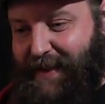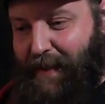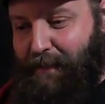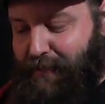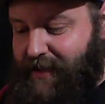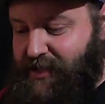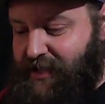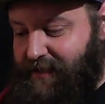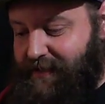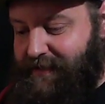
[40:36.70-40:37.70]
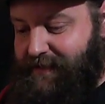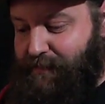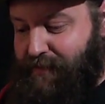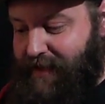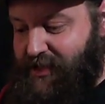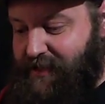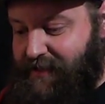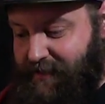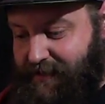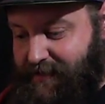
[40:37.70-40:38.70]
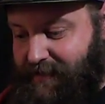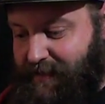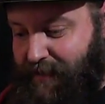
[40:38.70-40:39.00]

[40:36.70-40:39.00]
Prejudice. Prejudice.